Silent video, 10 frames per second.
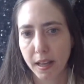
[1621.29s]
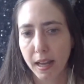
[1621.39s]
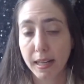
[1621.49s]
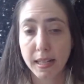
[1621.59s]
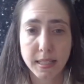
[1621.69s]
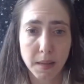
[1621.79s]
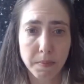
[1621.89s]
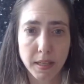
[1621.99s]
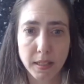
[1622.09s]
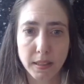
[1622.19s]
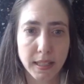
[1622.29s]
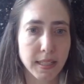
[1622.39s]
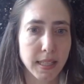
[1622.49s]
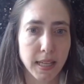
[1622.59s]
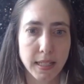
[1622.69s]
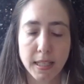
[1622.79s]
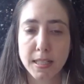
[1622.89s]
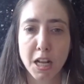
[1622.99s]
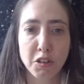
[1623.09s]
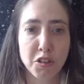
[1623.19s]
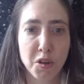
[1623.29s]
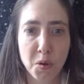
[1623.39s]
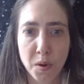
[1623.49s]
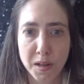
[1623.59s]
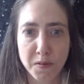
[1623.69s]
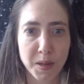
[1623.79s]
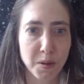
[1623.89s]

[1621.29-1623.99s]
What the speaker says: And it's something, like I said, it's not new. I've been